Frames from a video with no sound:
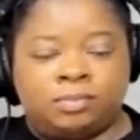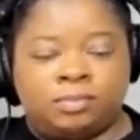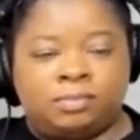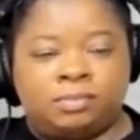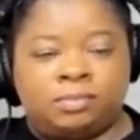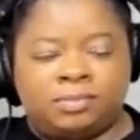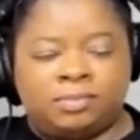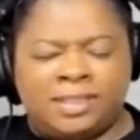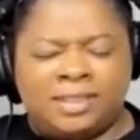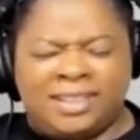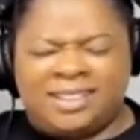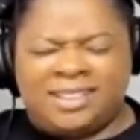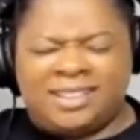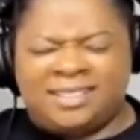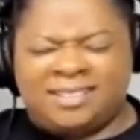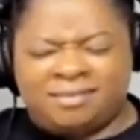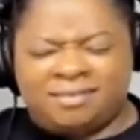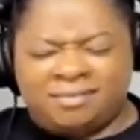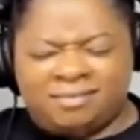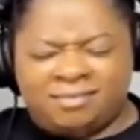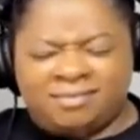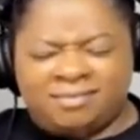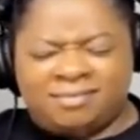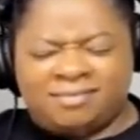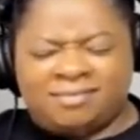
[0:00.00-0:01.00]

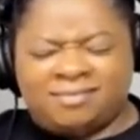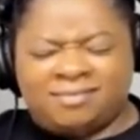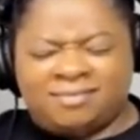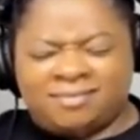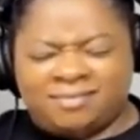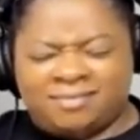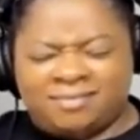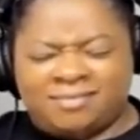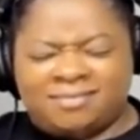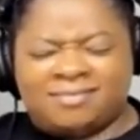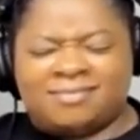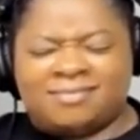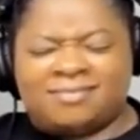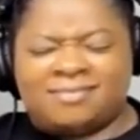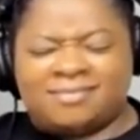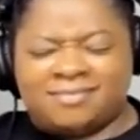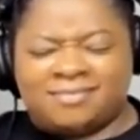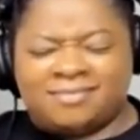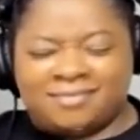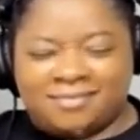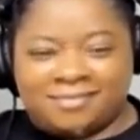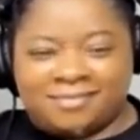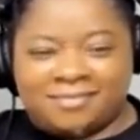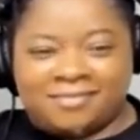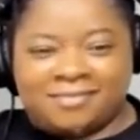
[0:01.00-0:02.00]

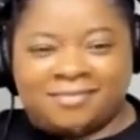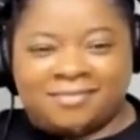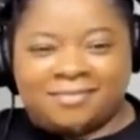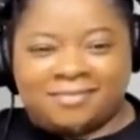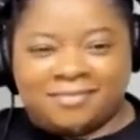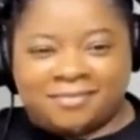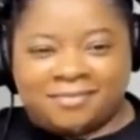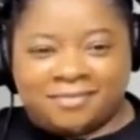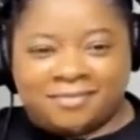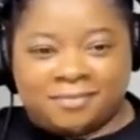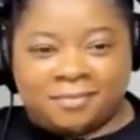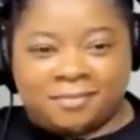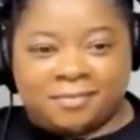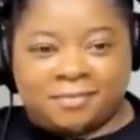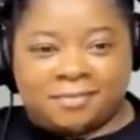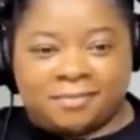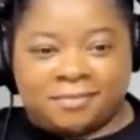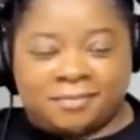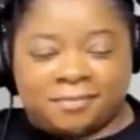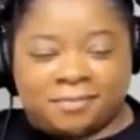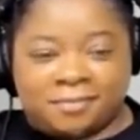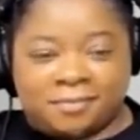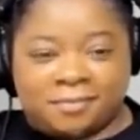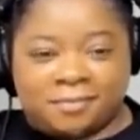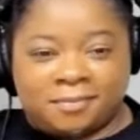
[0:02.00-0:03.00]

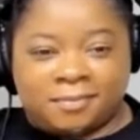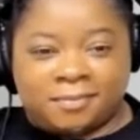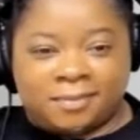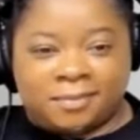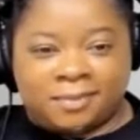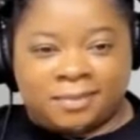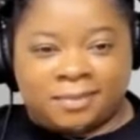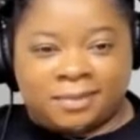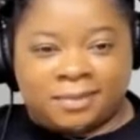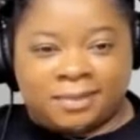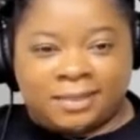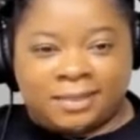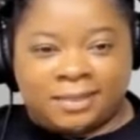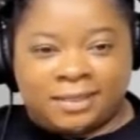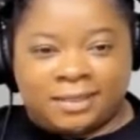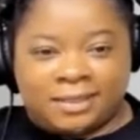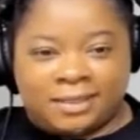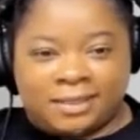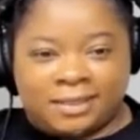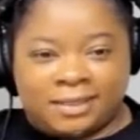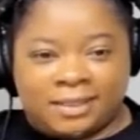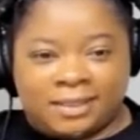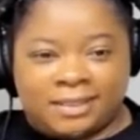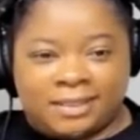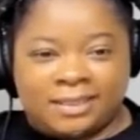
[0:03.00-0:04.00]

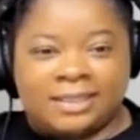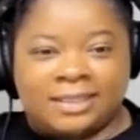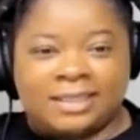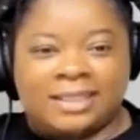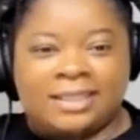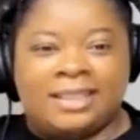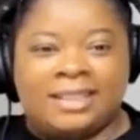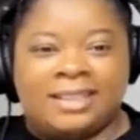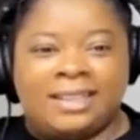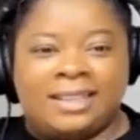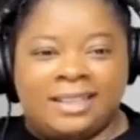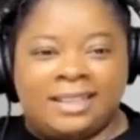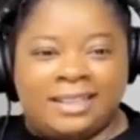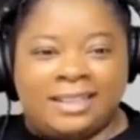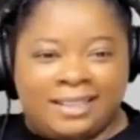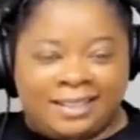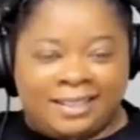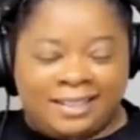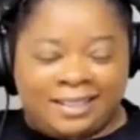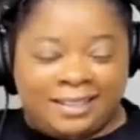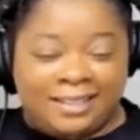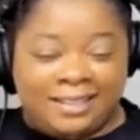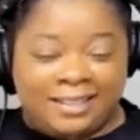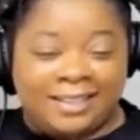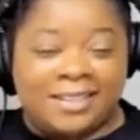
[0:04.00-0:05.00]

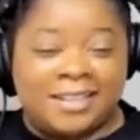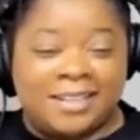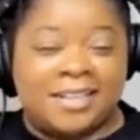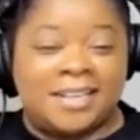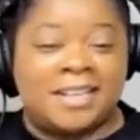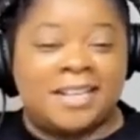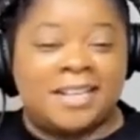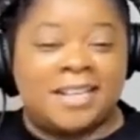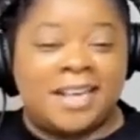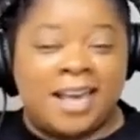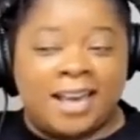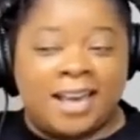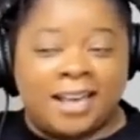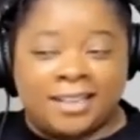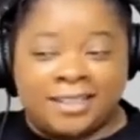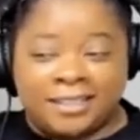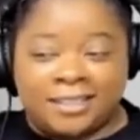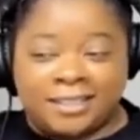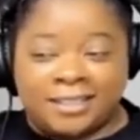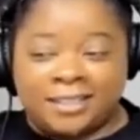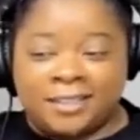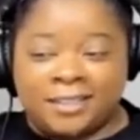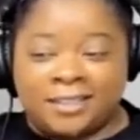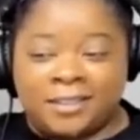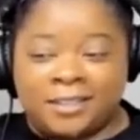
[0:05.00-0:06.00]

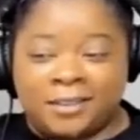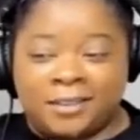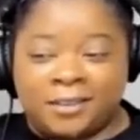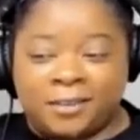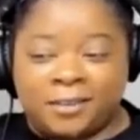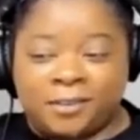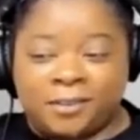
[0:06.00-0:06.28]
(not speaking)